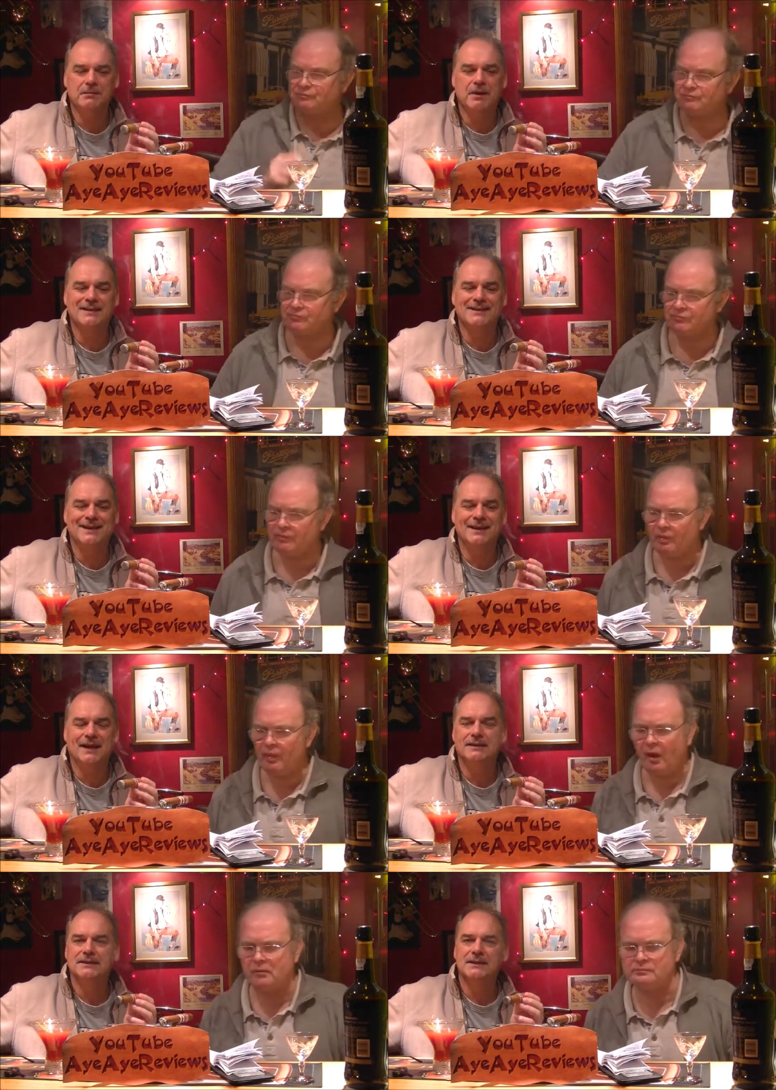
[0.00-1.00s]

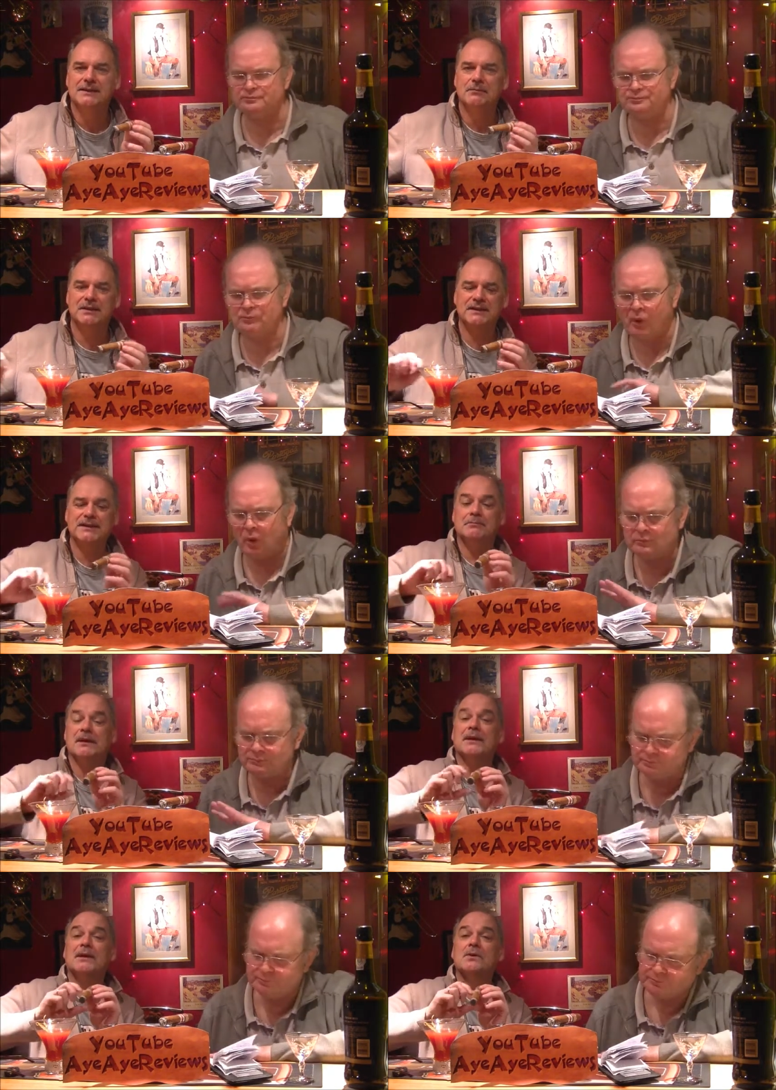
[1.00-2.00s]
Speaker 1: Britannia Pete
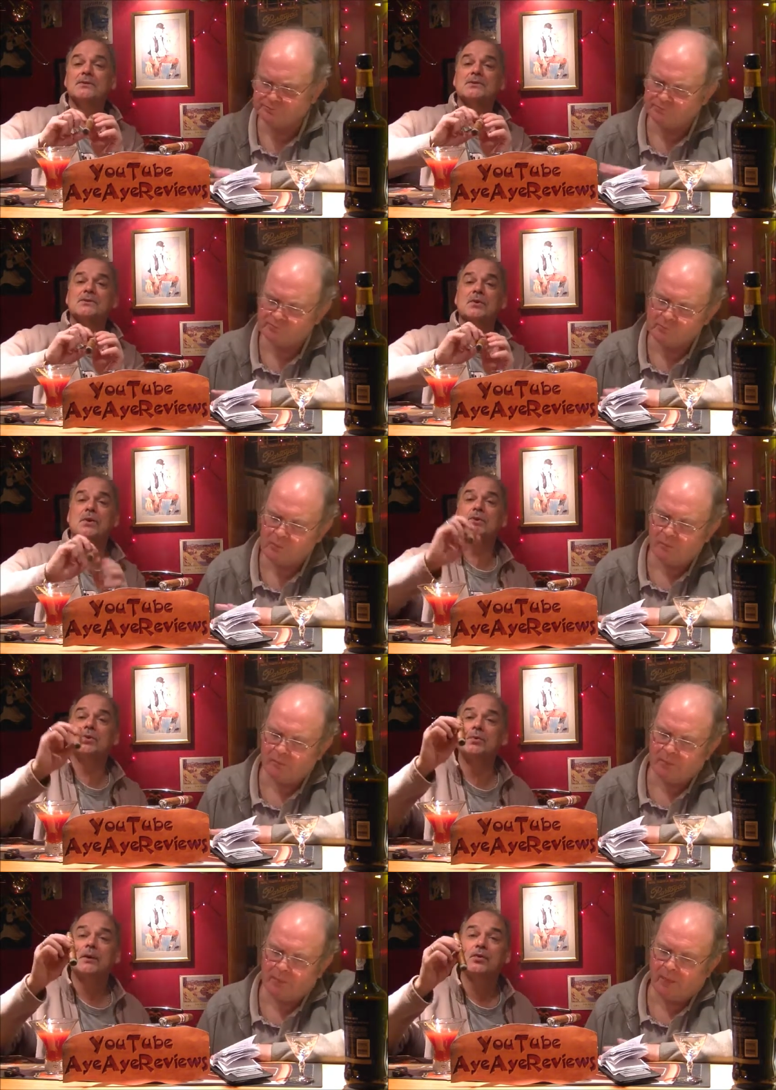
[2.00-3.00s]
Bellicosos
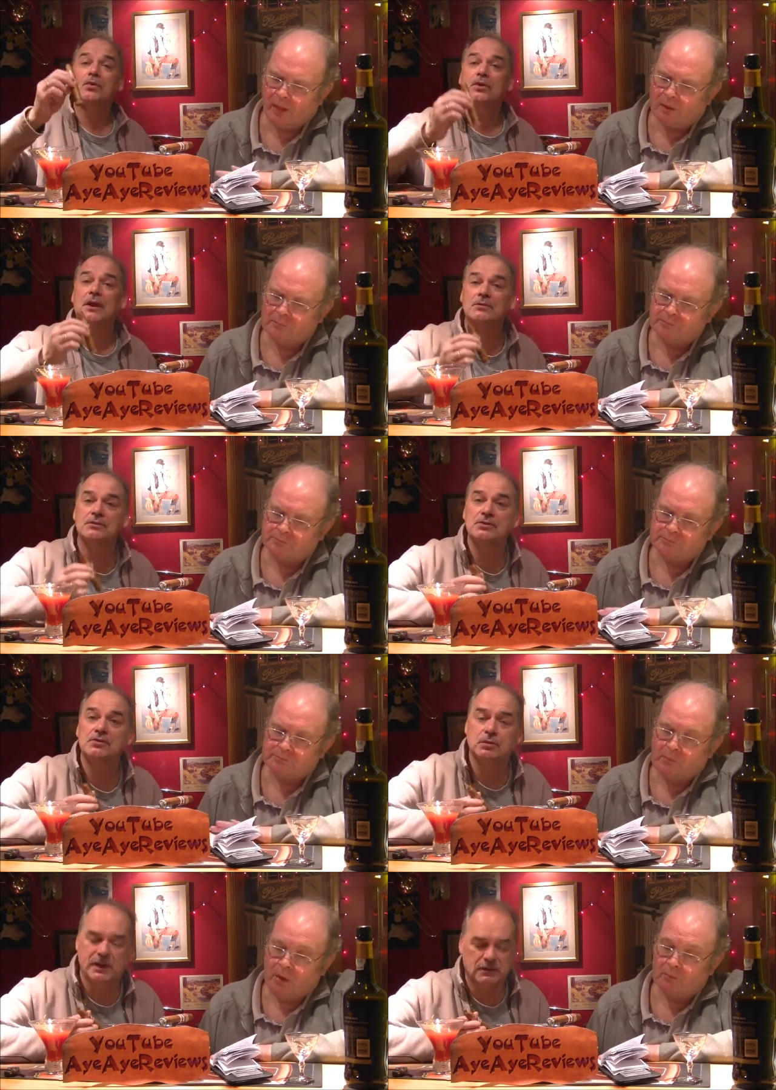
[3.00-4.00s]
October
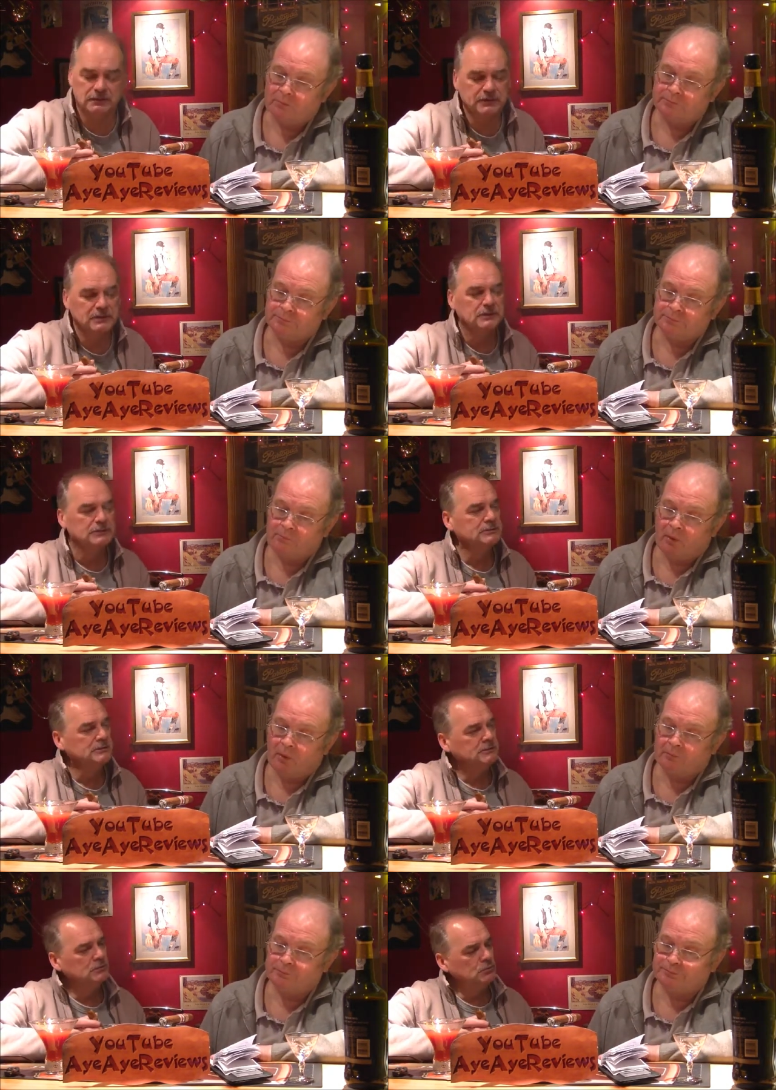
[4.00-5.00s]
2012.
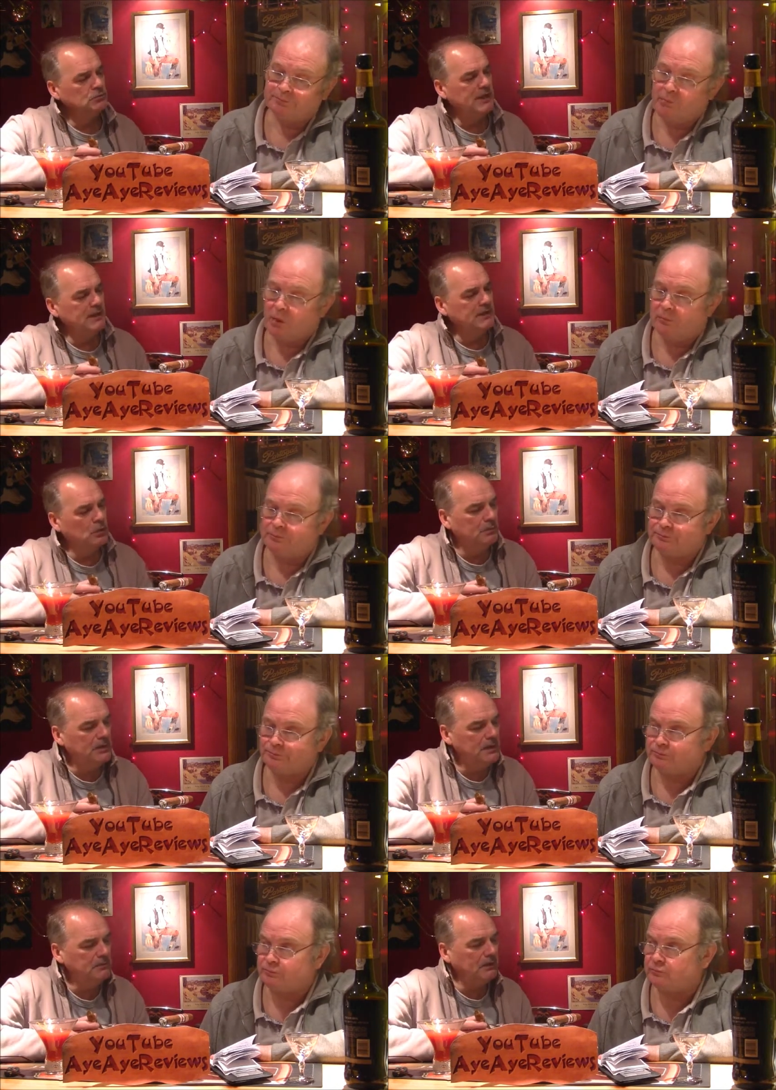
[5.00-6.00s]
Would you get in an opening
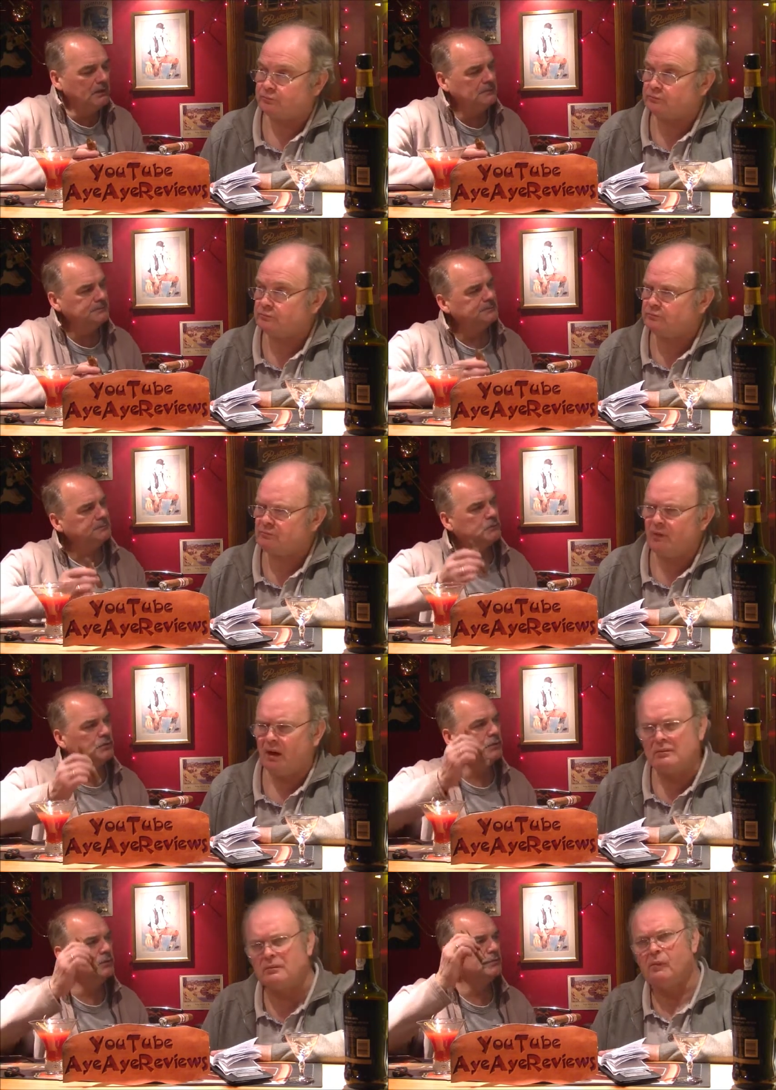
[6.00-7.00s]
Speaker 2: end, Bill? For
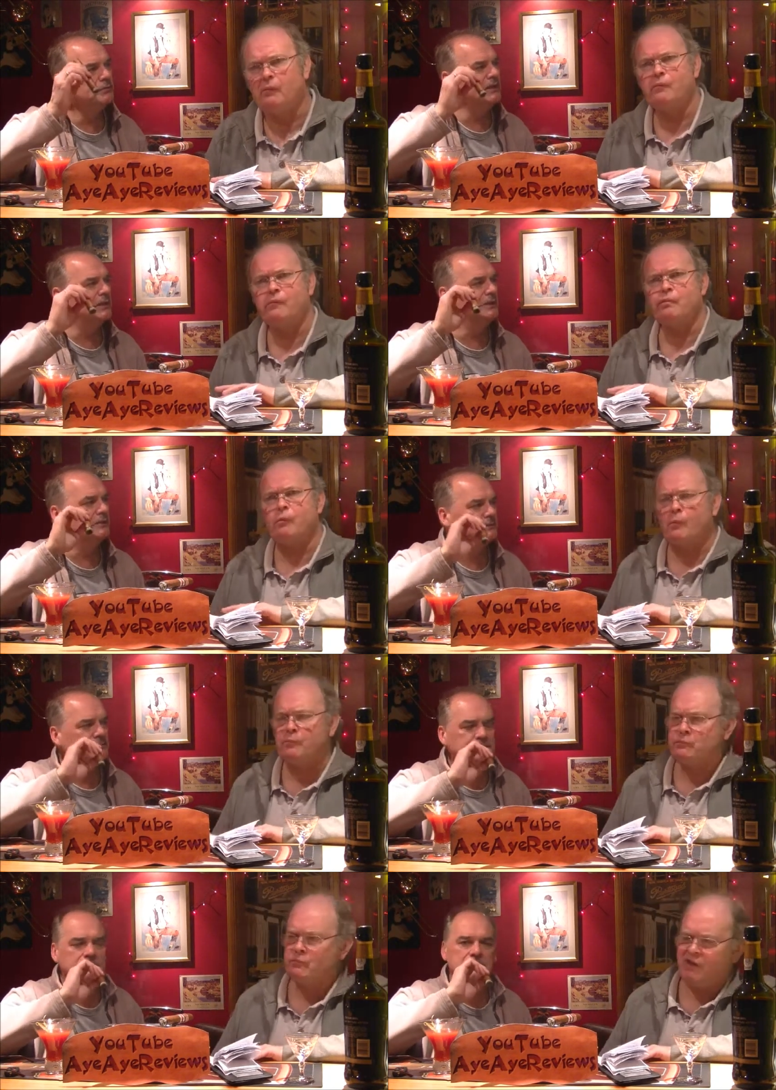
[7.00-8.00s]
you feeling?
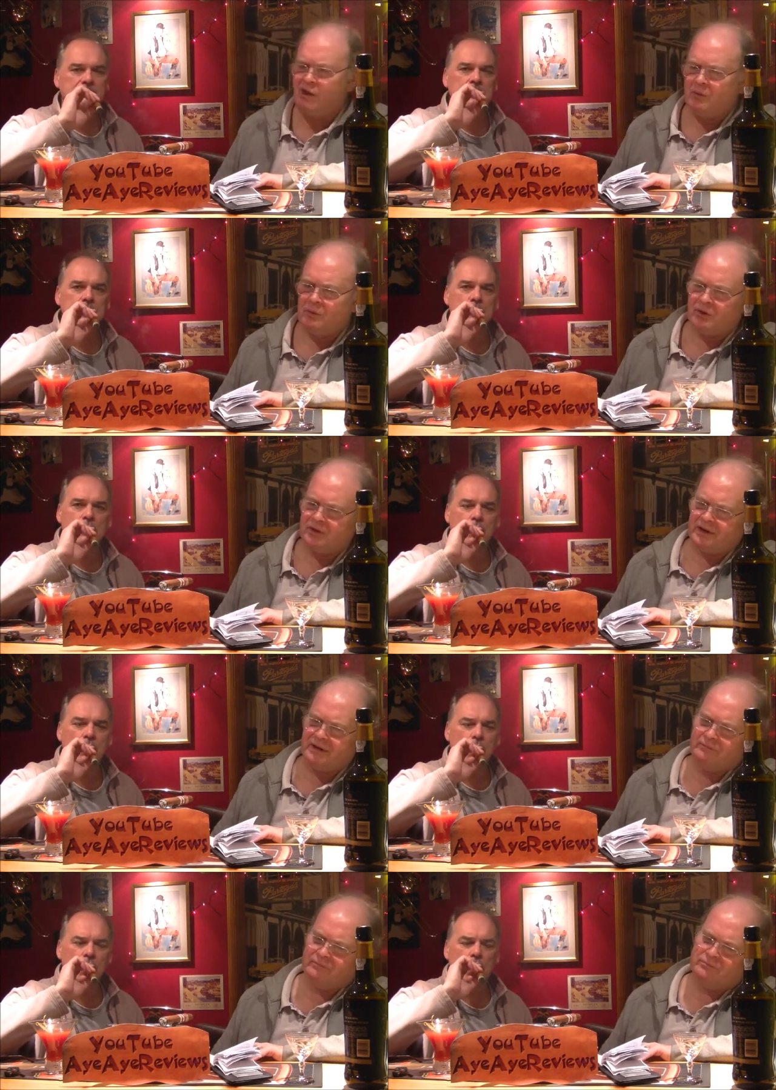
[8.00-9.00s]
Well, we've got
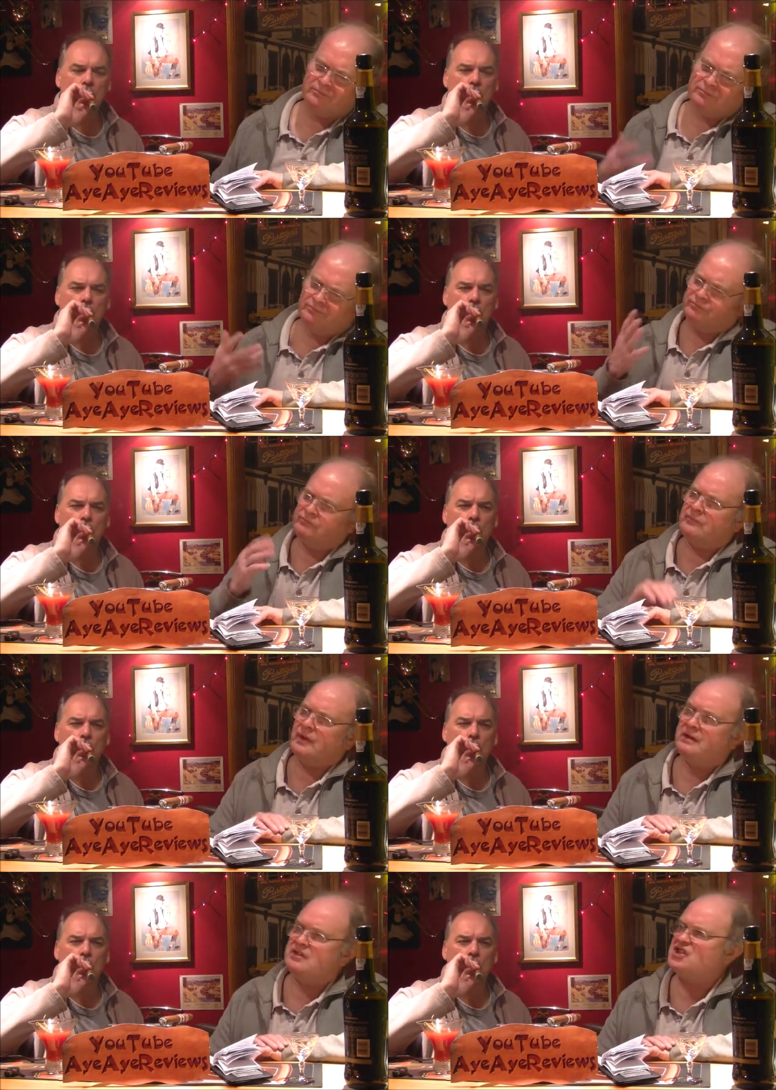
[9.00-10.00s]
the
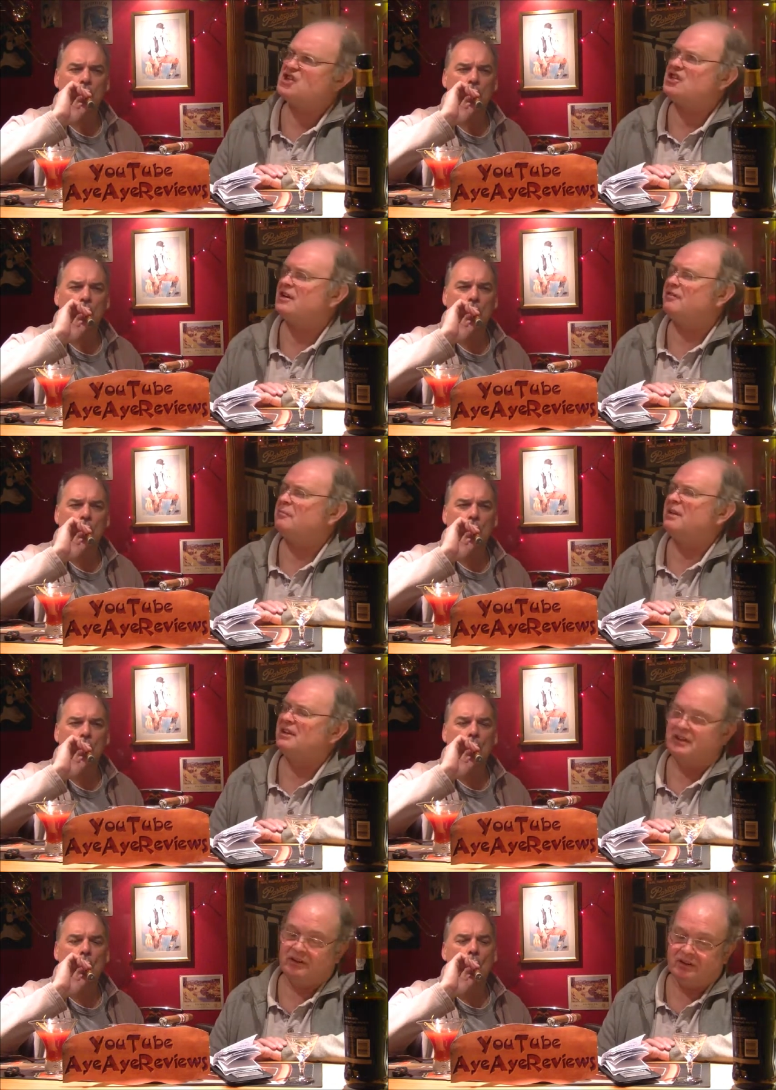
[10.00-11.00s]

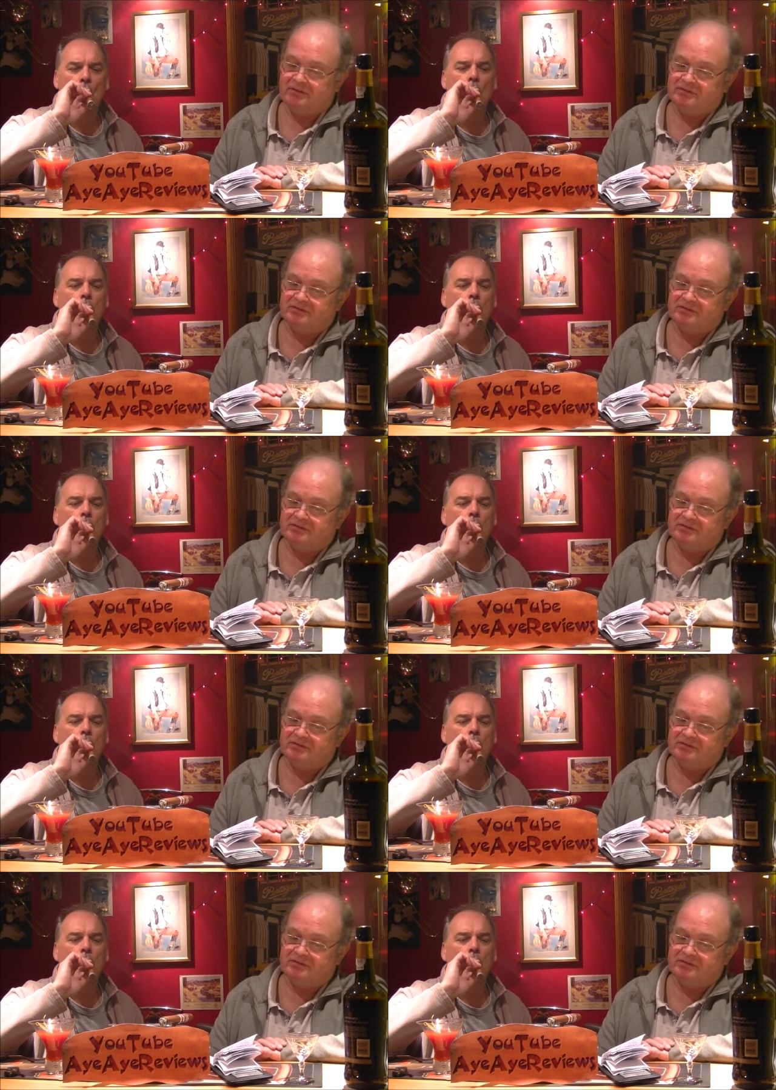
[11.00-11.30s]
sniffability of,